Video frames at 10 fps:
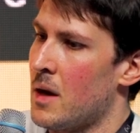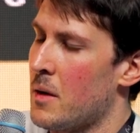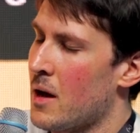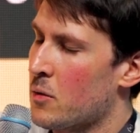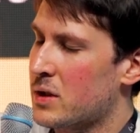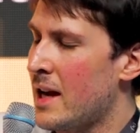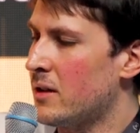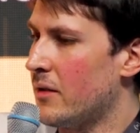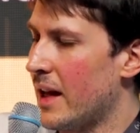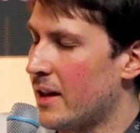I, I was
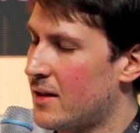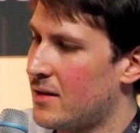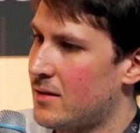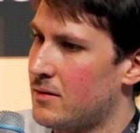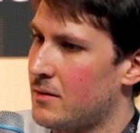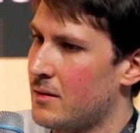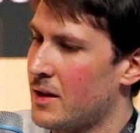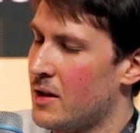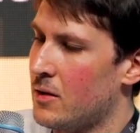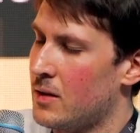kind of like
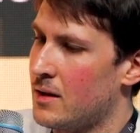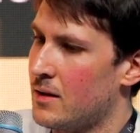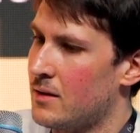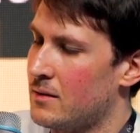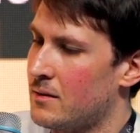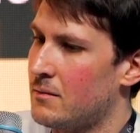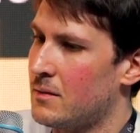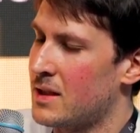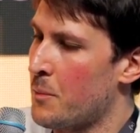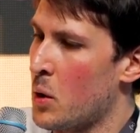you know,
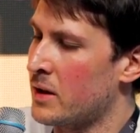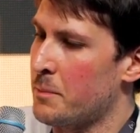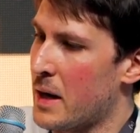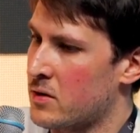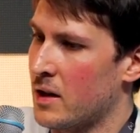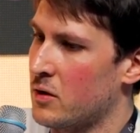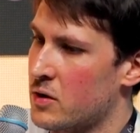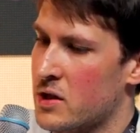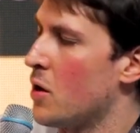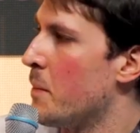disappointed personally to
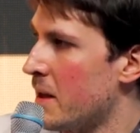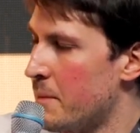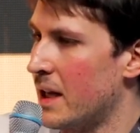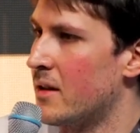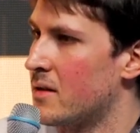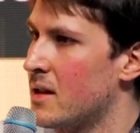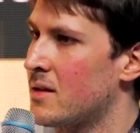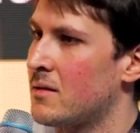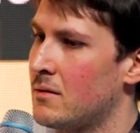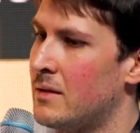see so many builders
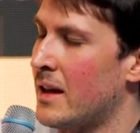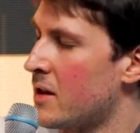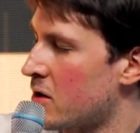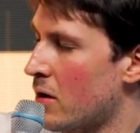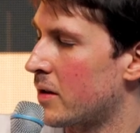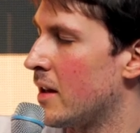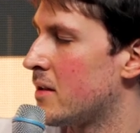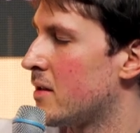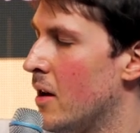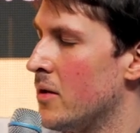just taking
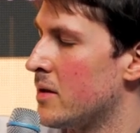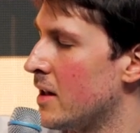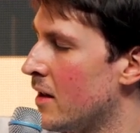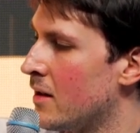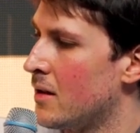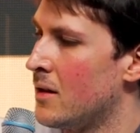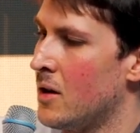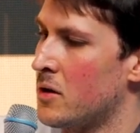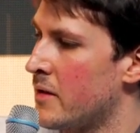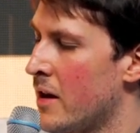shortcuts, launching
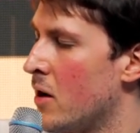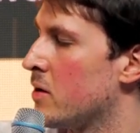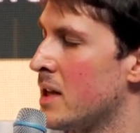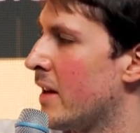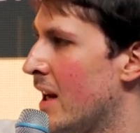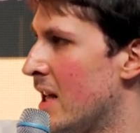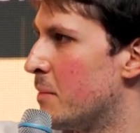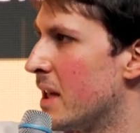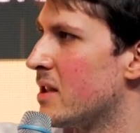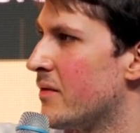launching their own
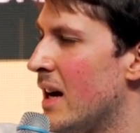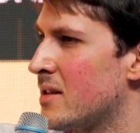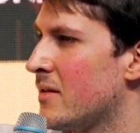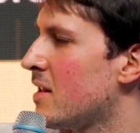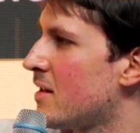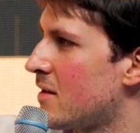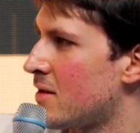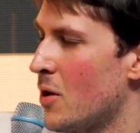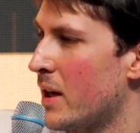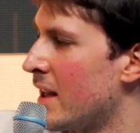centralized bridges fast. This is
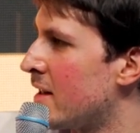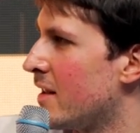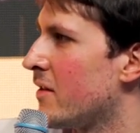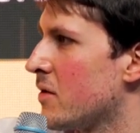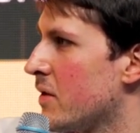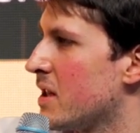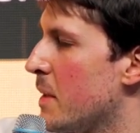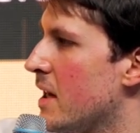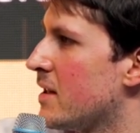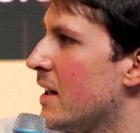yeah. so against the ethos of the
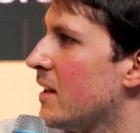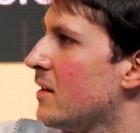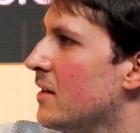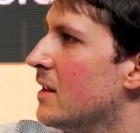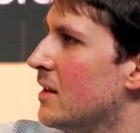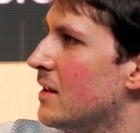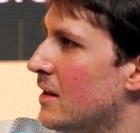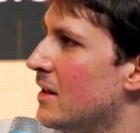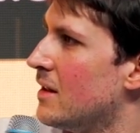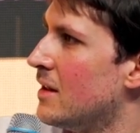space, right? Yeah.
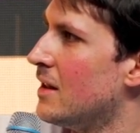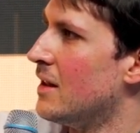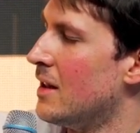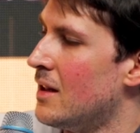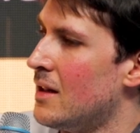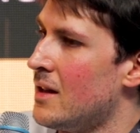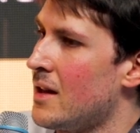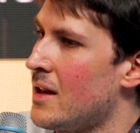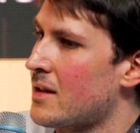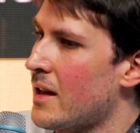
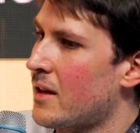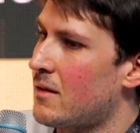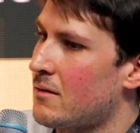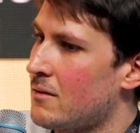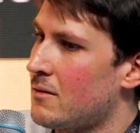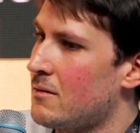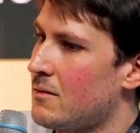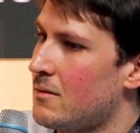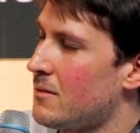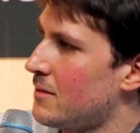It's like, but it's